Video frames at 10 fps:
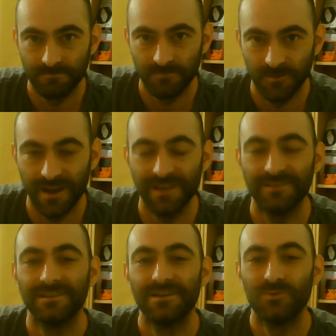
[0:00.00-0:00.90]
right?
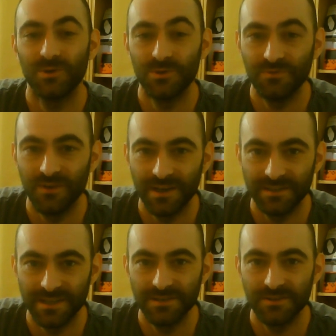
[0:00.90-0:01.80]
What you'll find
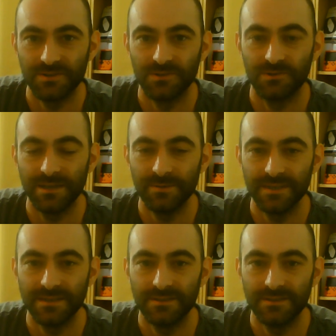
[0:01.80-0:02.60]
is you're limited